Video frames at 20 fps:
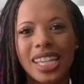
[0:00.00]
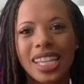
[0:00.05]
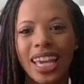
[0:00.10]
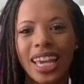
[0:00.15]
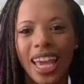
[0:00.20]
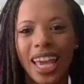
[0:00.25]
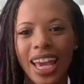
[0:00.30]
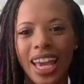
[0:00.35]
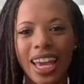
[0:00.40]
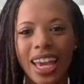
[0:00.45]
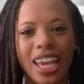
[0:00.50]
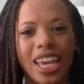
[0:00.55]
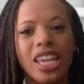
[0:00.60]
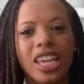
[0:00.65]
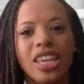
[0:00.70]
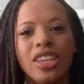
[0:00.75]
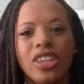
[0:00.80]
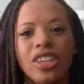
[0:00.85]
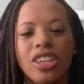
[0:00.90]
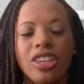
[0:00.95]
like, hey,
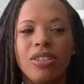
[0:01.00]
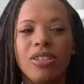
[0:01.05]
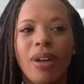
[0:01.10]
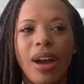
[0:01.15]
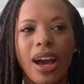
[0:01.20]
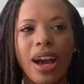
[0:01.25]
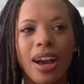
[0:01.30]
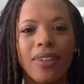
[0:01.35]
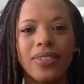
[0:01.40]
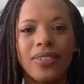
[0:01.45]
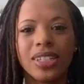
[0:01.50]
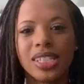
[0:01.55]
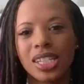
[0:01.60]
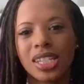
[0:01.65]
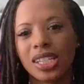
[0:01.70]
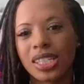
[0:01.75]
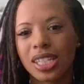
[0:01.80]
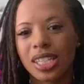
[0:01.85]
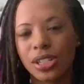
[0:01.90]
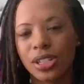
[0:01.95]
you have
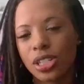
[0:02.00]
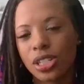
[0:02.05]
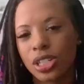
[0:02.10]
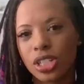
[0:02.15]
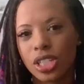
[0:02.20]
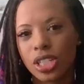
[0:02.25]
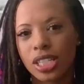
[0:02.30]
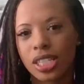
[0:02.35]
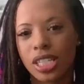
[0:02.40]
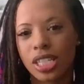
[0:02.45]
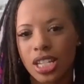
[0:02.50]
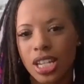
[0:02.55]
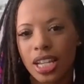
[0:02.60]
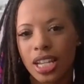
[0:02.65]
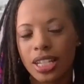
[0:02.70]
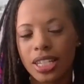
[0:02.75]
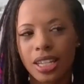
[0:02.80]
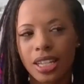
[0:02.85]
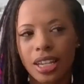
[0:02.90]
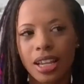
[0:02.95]
until such and such a
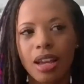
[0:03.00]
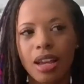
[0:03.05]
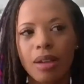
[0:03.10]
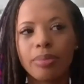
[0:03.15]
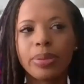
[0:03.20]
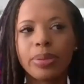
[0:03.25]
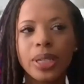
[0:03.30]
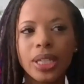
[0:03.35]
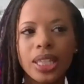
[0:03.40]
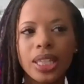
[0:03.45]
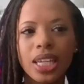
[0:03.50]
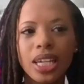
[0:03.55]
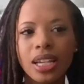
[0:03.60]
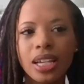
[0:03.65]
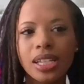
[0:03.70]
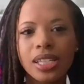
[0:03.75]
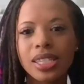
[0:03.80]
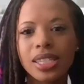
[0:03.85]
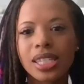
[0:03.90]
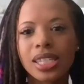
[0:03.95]
date to complete
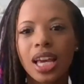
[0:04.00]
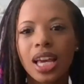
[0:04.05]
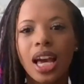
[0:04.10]
this.